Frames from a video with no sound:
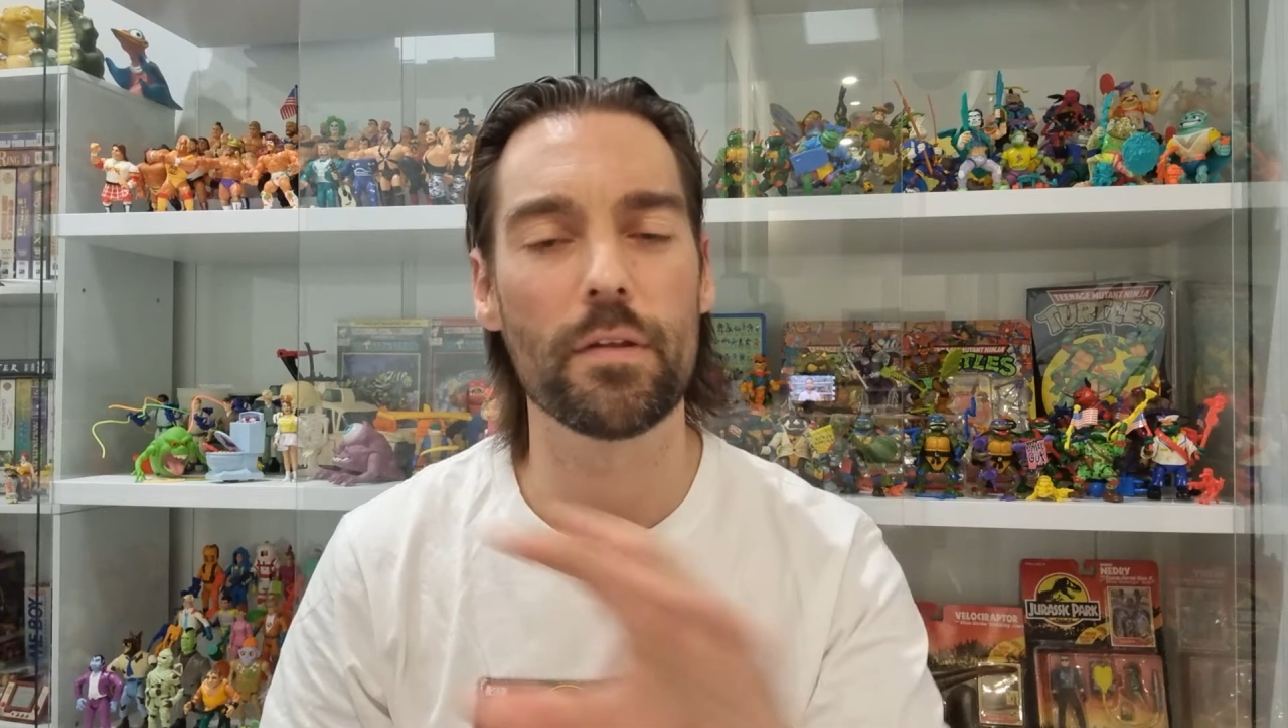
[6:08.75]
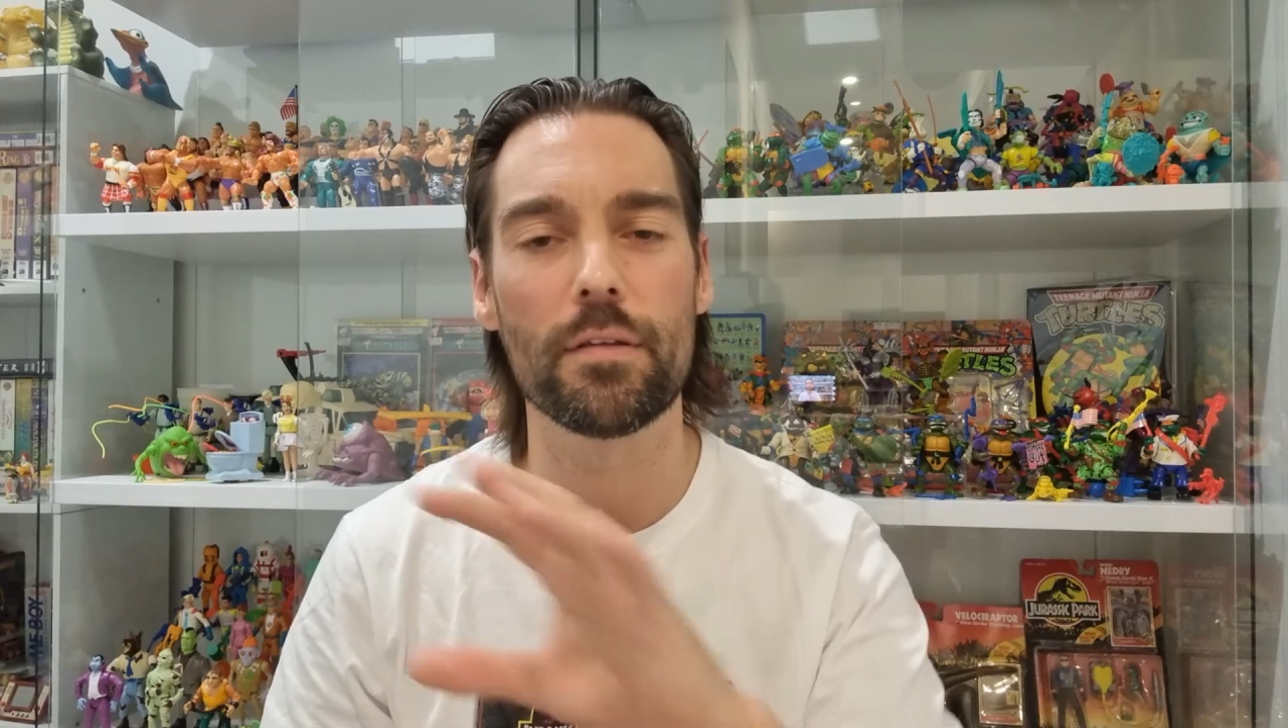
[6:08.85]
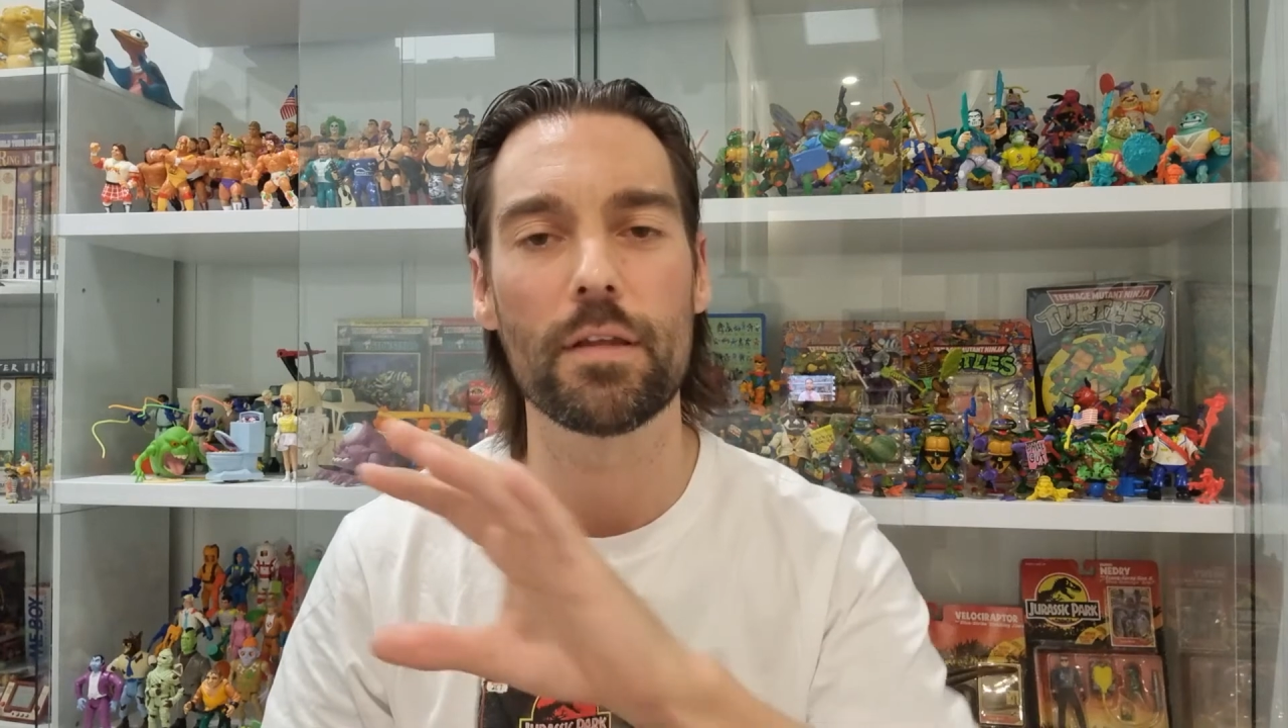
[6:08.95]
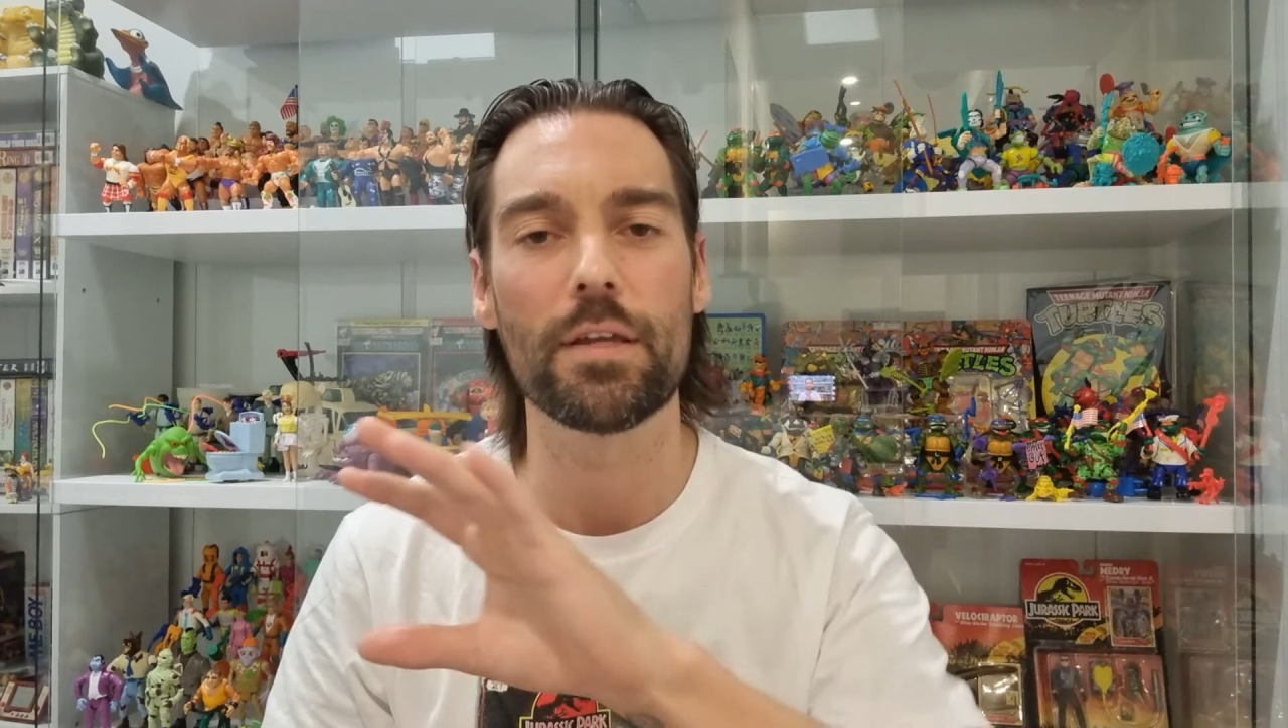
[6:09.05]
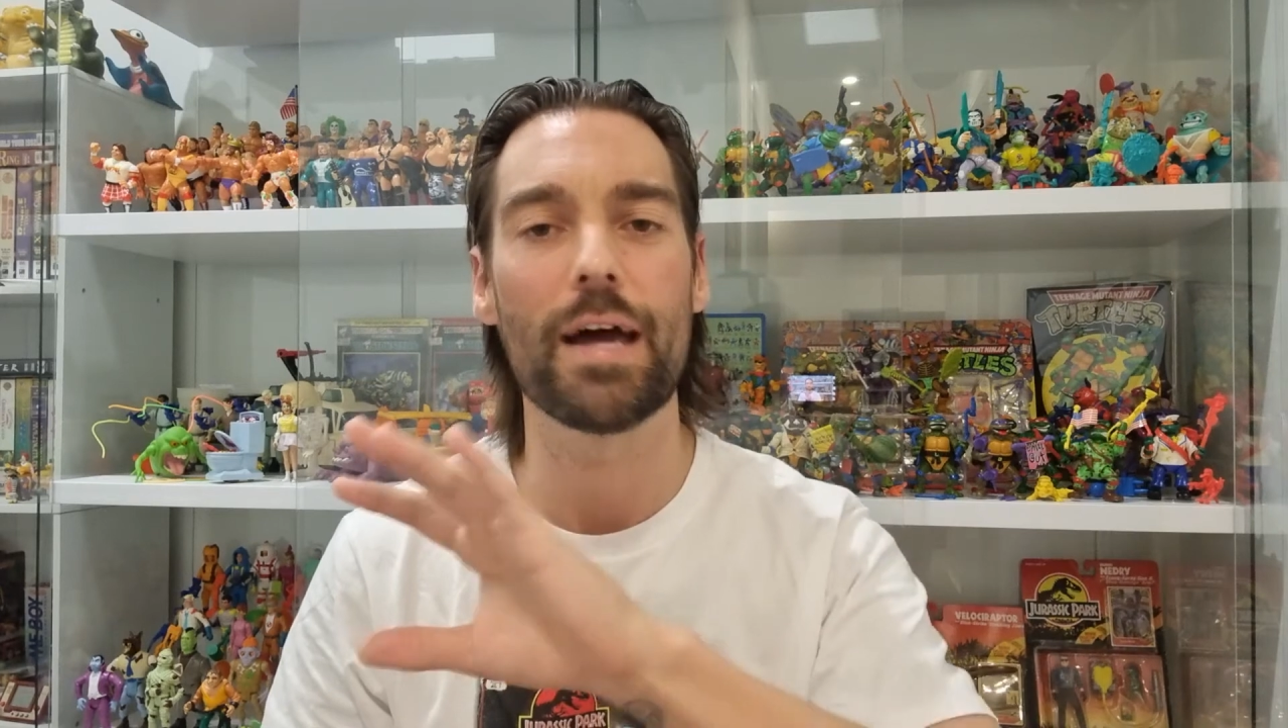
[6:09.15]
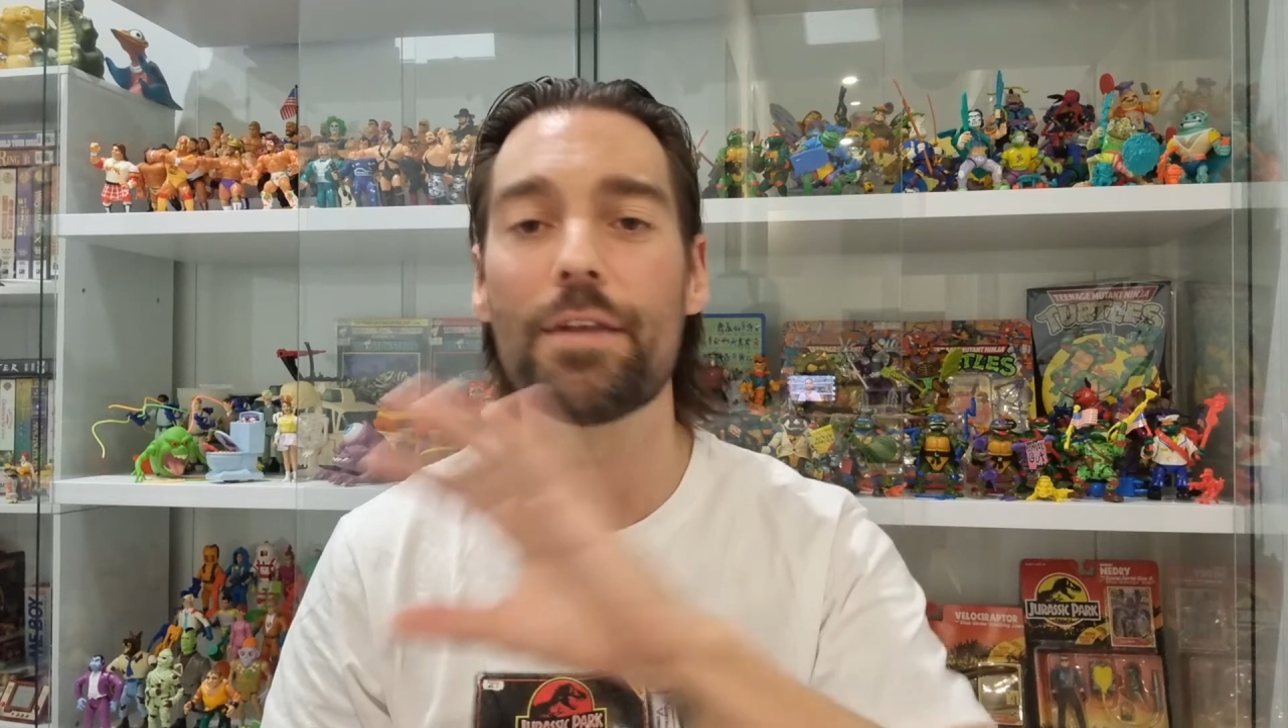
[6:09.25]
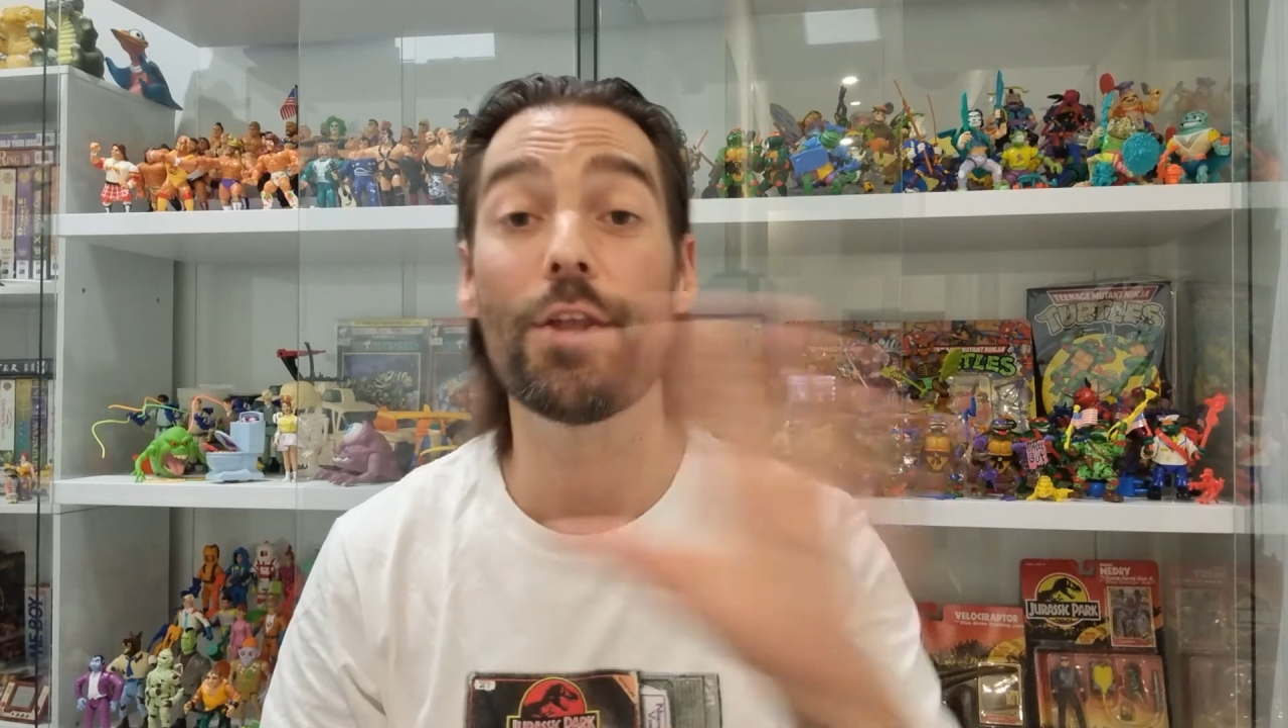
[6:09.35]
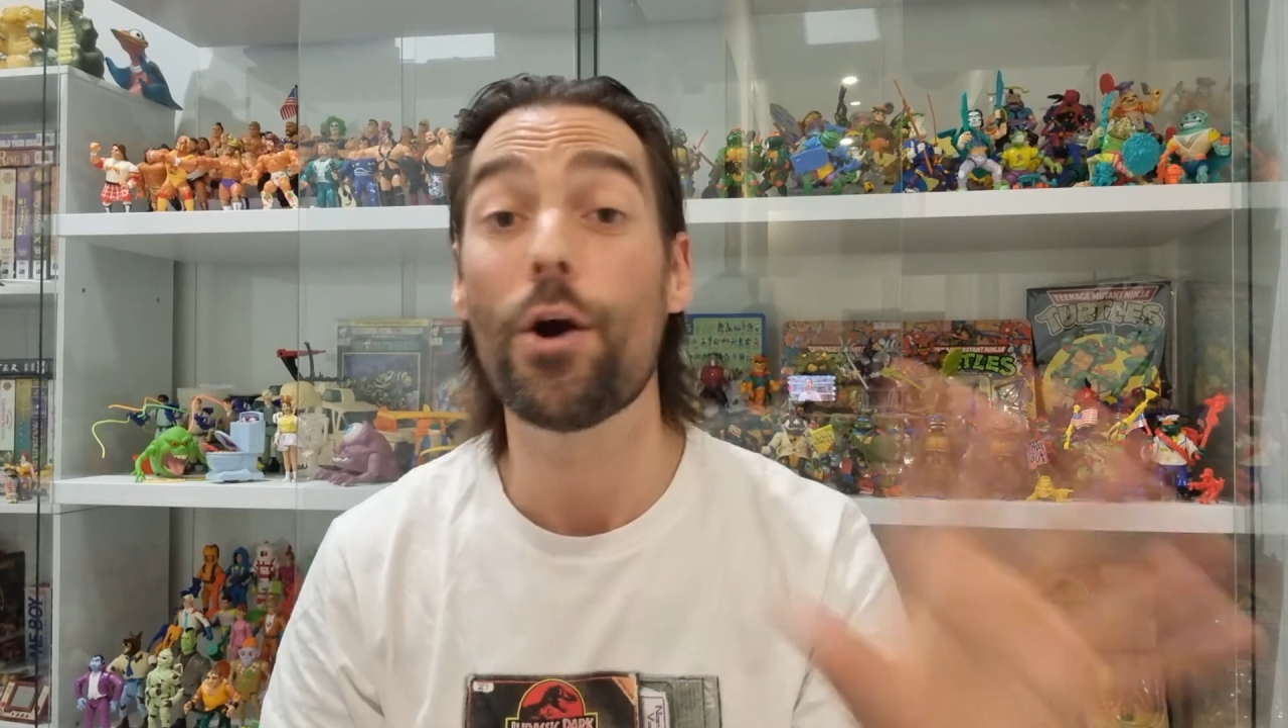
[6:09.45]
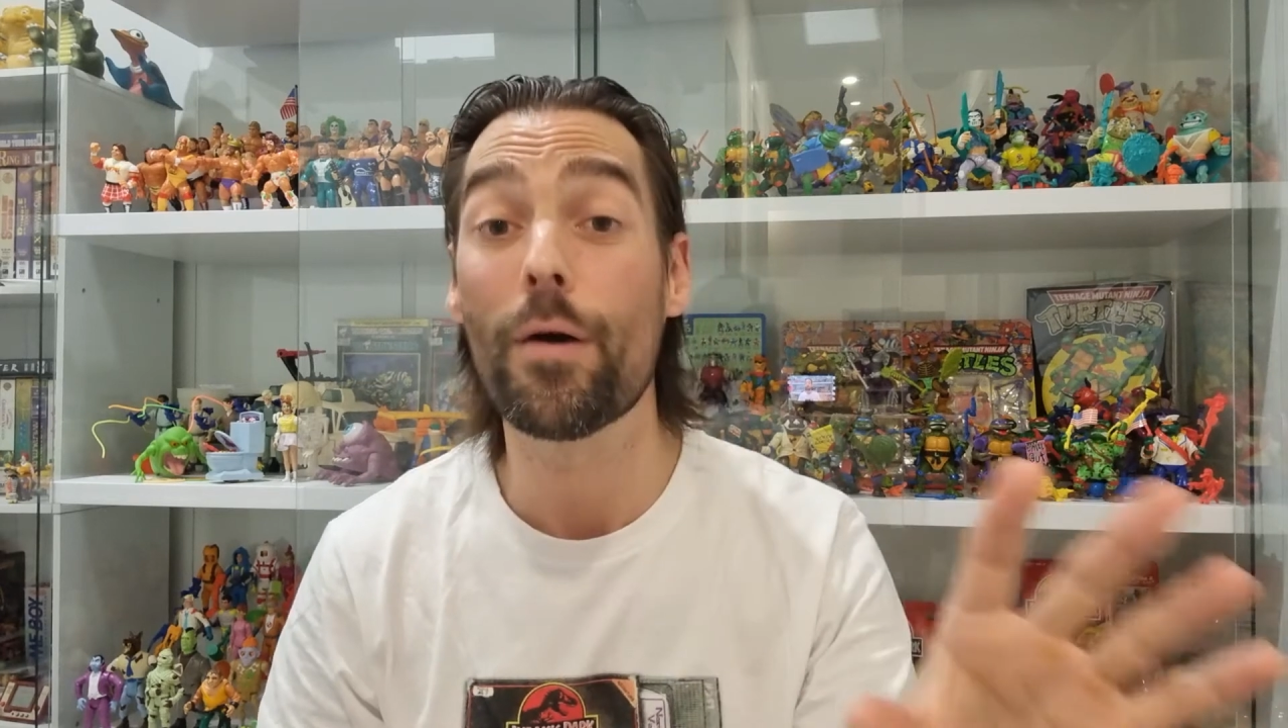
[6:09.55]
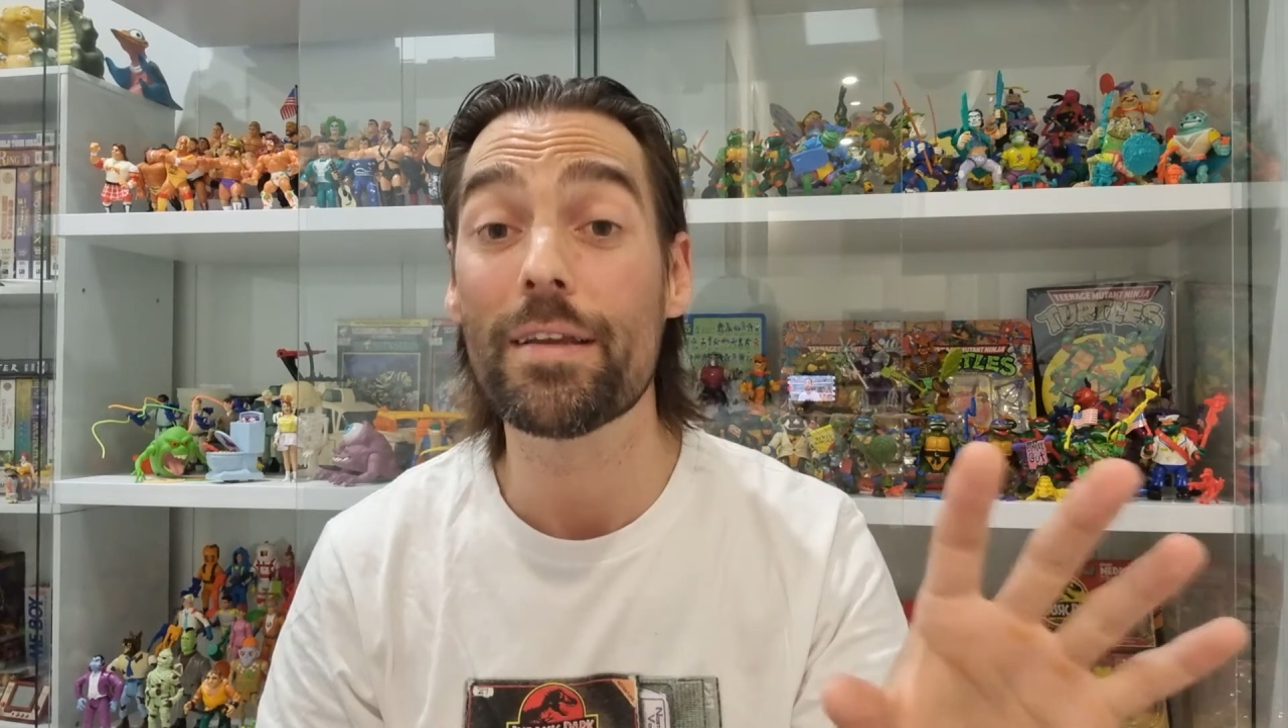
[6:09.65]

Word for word: that, that you had no